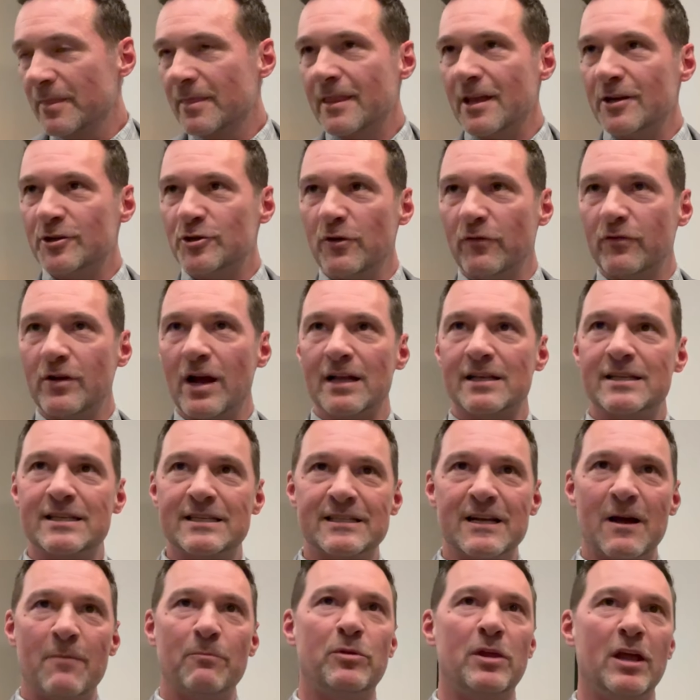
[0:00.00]
that you've got
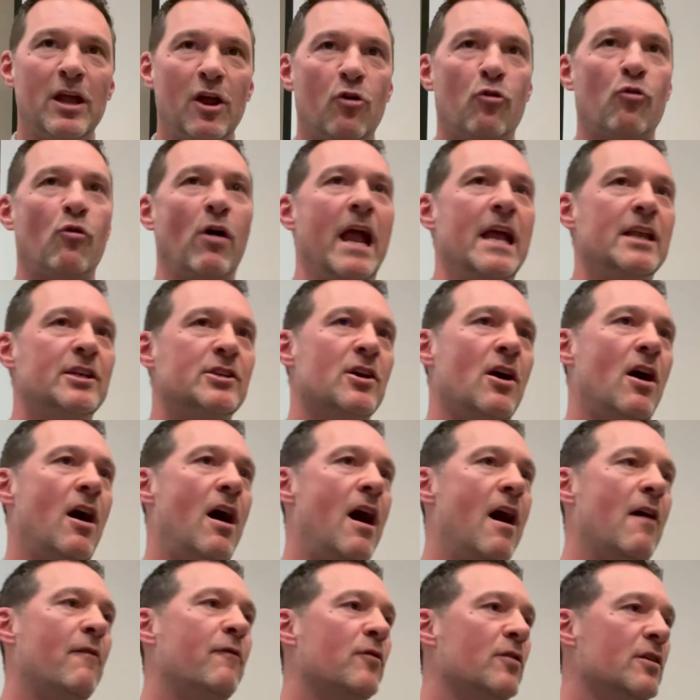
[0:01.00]
something great to
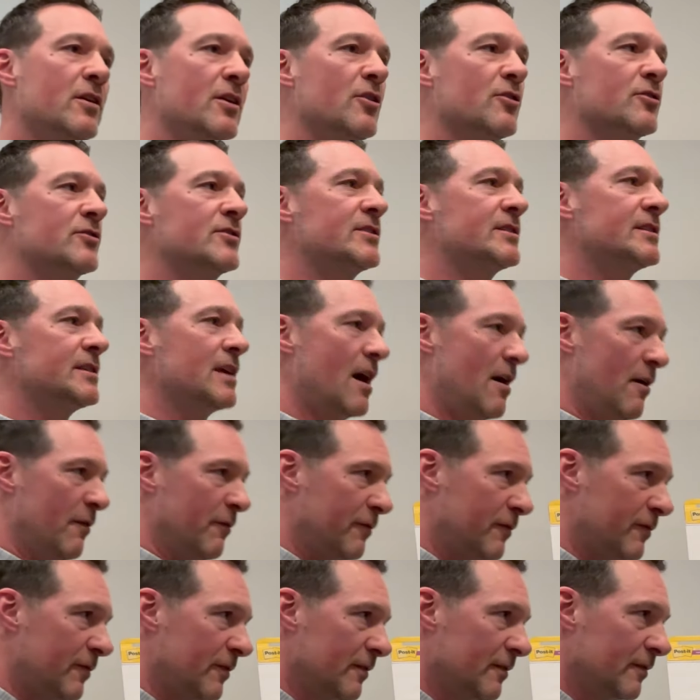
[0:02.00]
offer
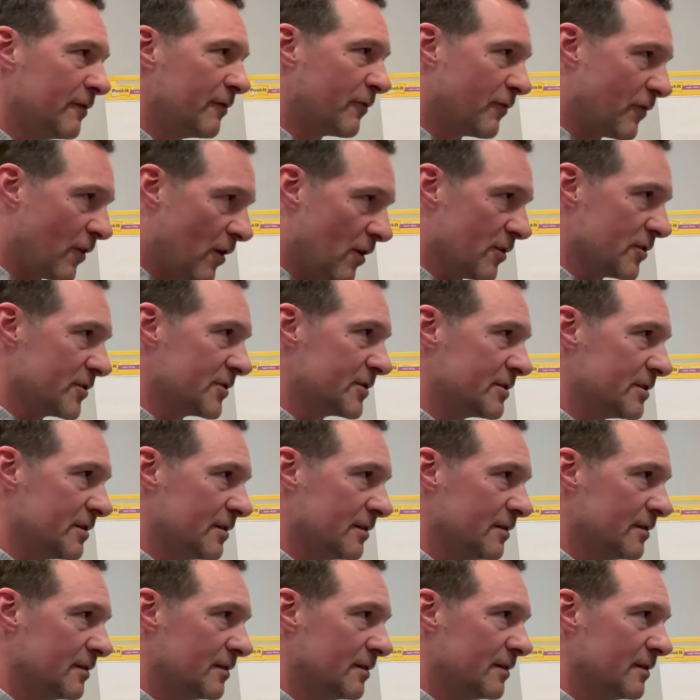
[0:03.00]
yourself first,
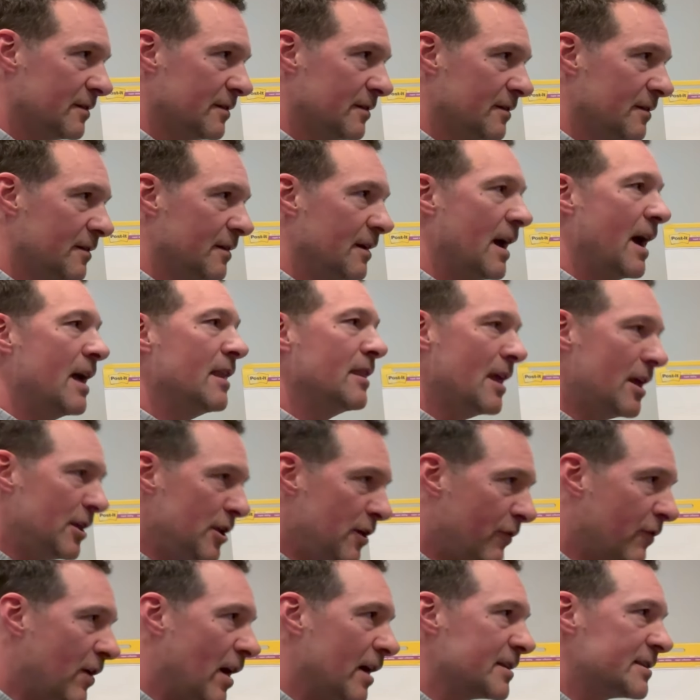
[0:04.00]
and then
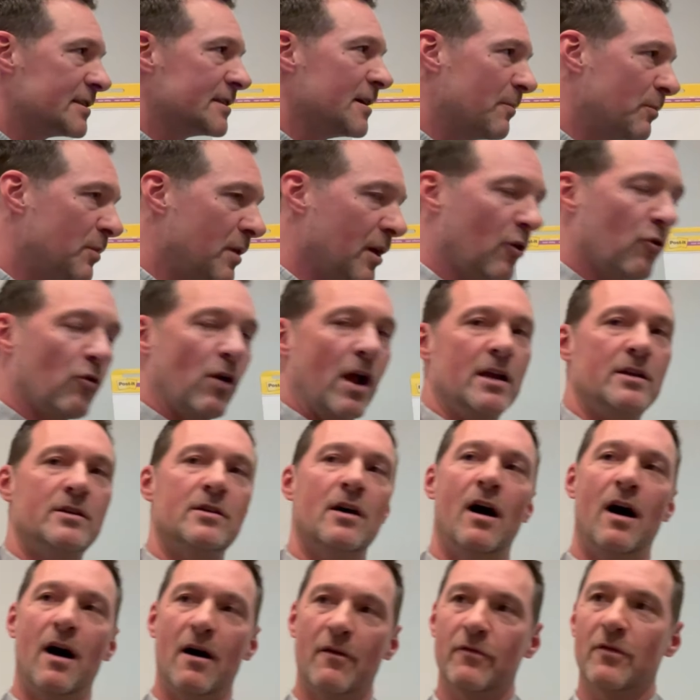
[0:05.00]
you've got something great to
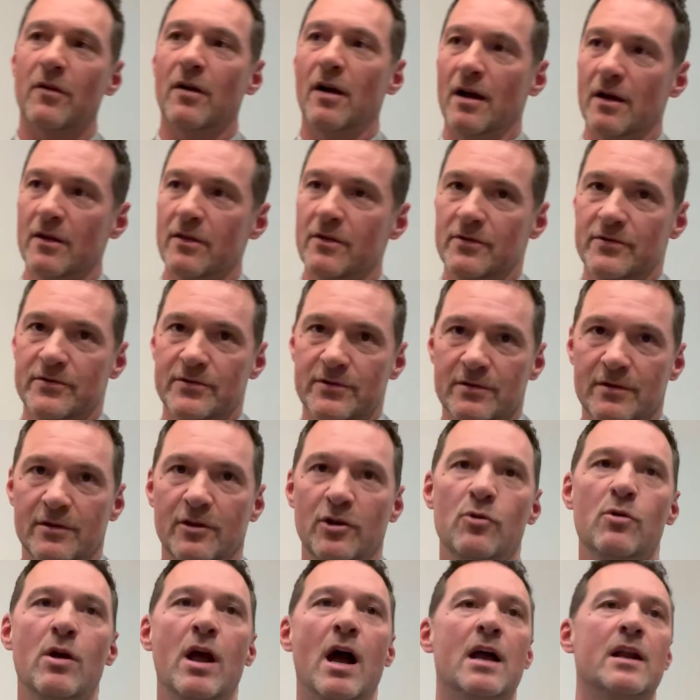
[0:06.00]
offer others.
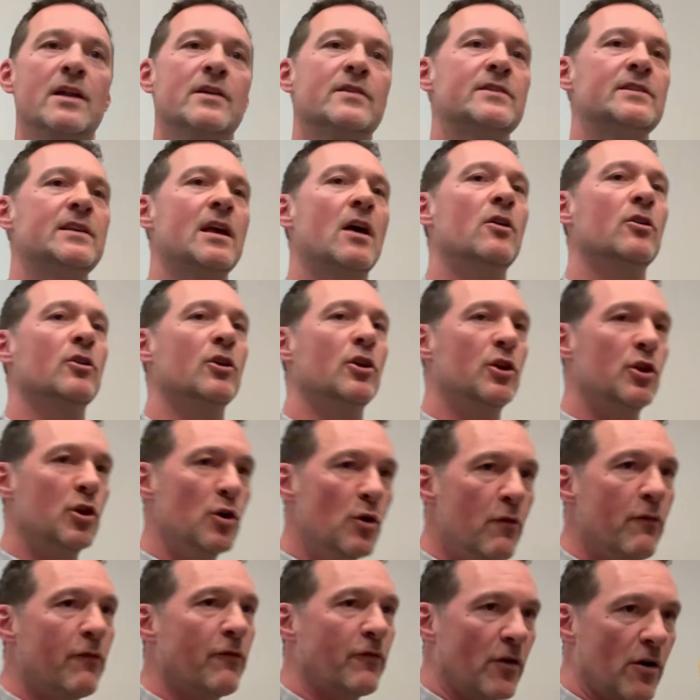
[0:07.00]
You got to sell
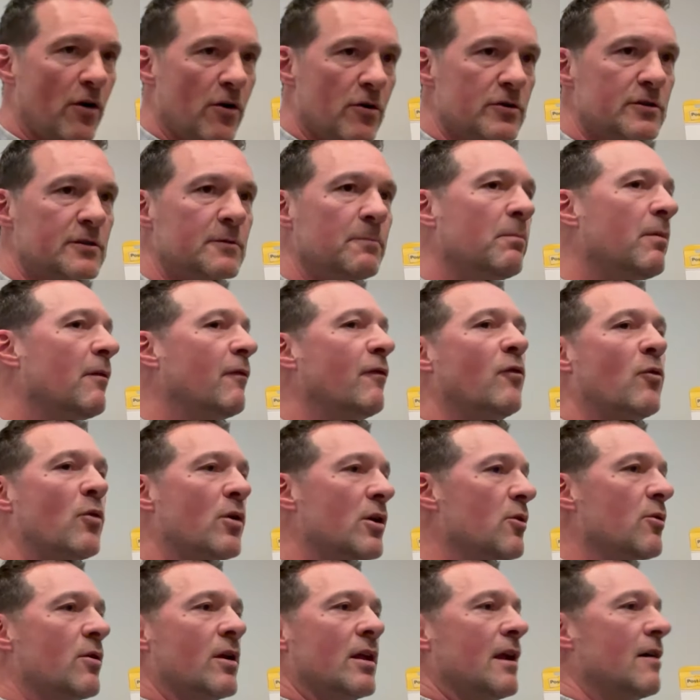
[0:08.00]
you first before
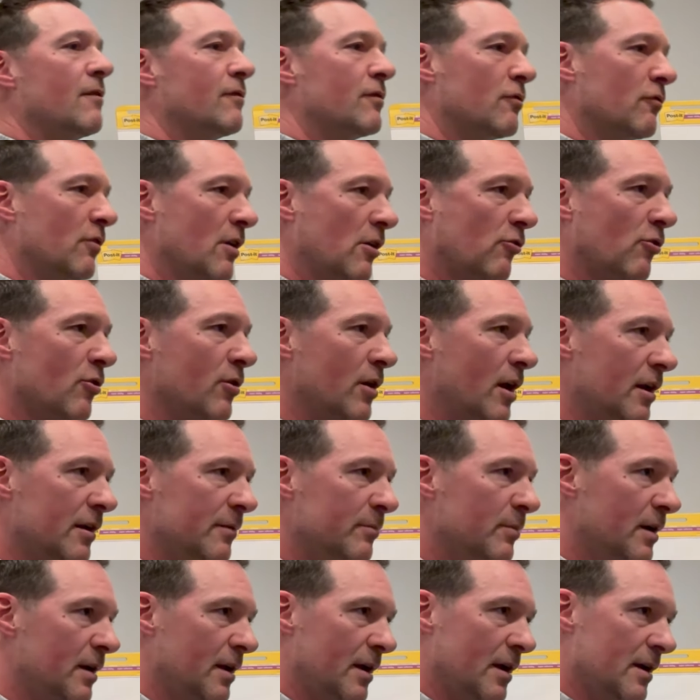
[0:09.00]
you can ever recruit
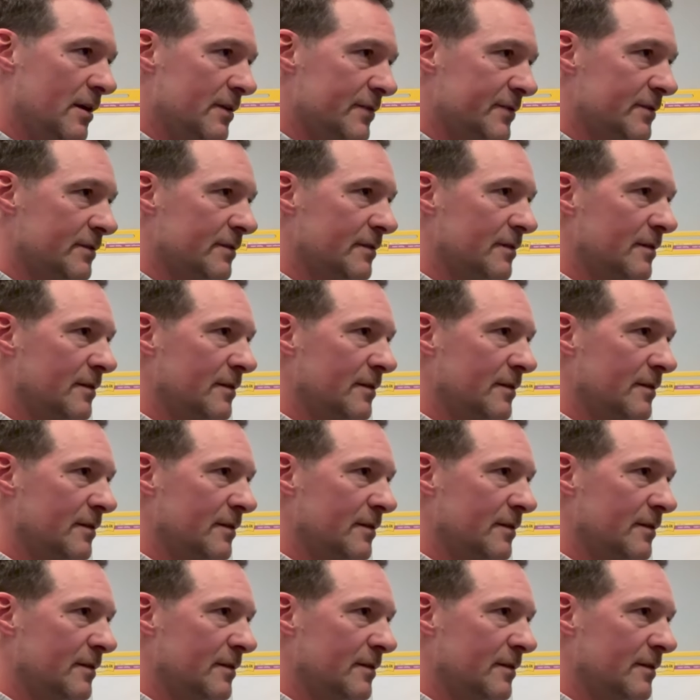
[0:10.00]
anybody else.